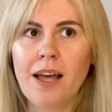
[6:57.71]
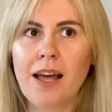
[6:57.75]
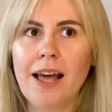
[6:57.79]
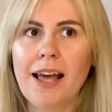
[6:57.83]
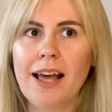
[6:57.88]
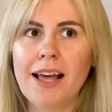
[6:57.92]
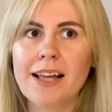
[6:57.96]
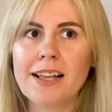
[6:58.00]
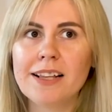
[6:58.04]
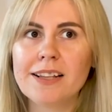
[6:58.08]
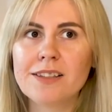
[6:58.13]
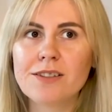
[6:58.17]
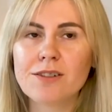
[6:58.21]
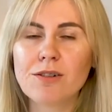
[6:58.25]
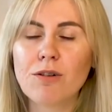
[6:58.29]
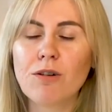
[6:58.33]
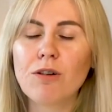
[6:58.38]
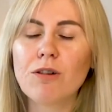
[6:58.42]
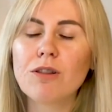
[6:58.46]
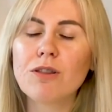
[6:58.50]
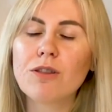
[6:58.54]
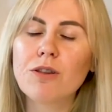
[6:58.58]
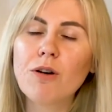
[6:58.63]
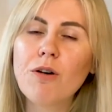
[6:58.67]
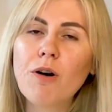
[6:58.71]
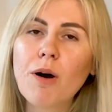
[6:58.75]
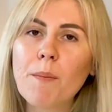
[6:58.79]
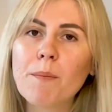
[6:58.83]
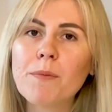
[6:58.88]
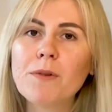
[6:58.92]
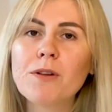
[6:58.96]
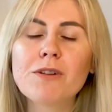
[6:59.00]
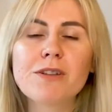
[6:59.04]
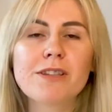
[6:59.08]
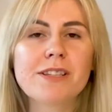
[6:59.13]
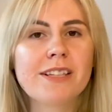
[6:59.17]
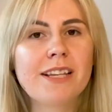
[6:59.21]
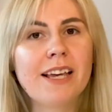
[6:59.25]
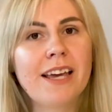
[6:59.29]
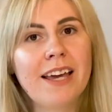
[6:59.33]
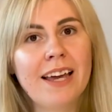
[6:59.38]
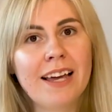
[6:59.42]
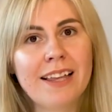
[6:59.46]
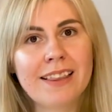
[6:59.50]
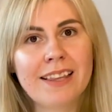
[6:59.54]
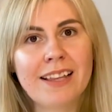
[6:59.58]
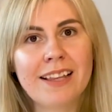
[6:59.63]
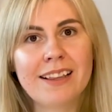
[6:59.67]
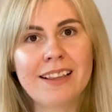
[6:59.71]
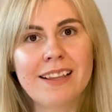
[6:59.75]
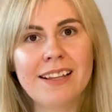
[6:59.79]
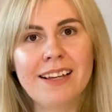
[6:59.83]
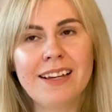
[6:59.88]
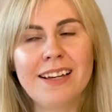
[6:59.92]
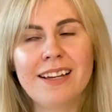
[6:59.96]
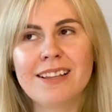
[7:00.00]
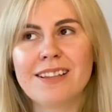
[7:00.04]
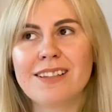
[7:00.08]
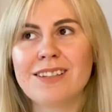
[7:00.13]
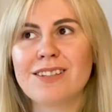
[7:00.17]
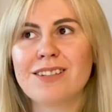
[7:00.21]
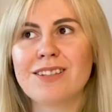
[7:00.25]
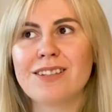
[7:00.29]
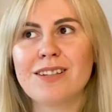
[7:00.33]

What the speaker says: And although I'm not saying that it's